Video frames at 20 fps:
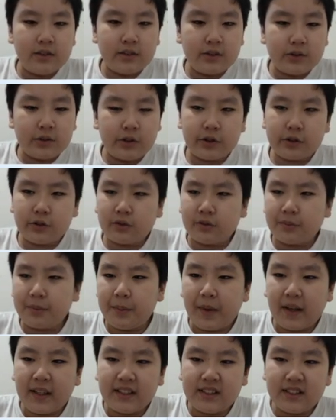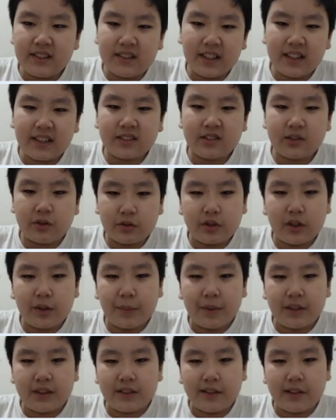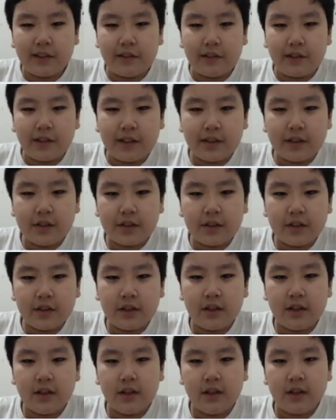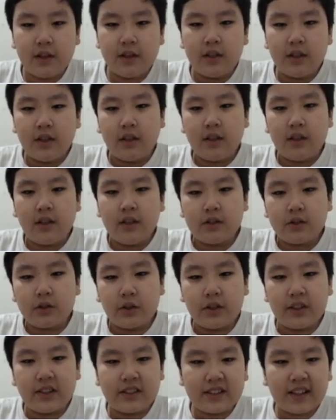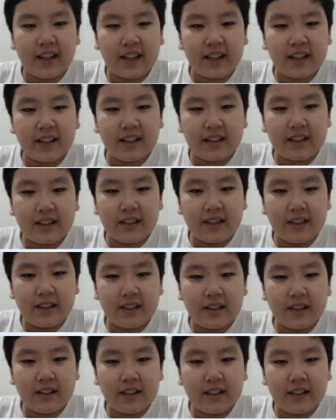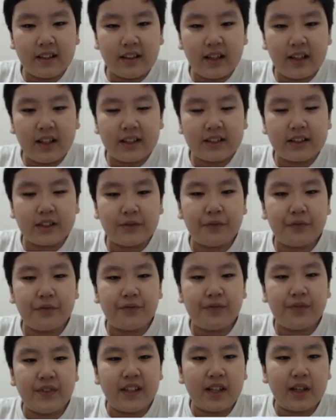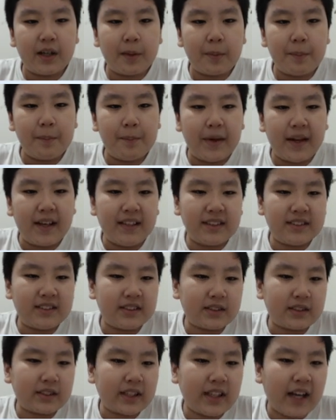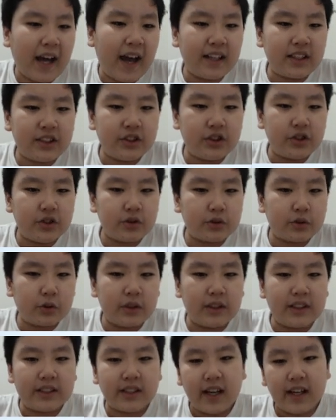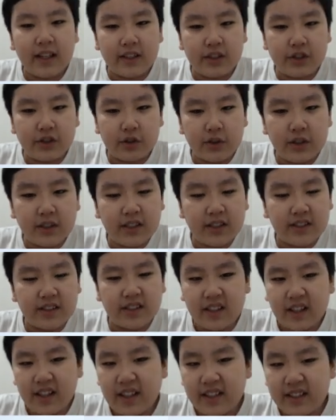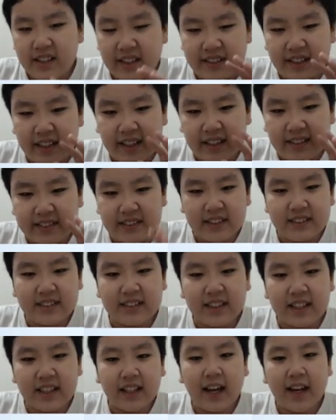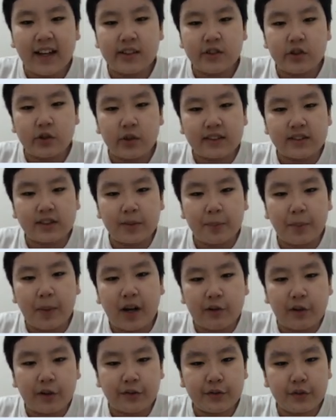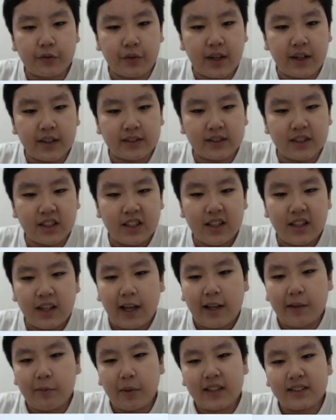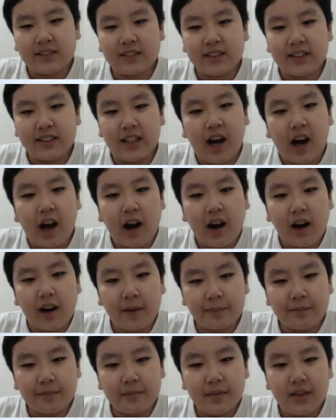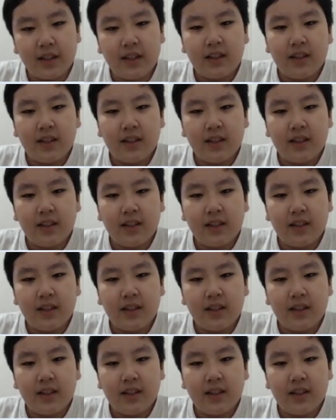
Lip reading: So this will be my 6th Ultraman series. So this is like a sphere-based kaiju. So this kaiju, this existing kaiju gets the power of spheres. And we can see the arm,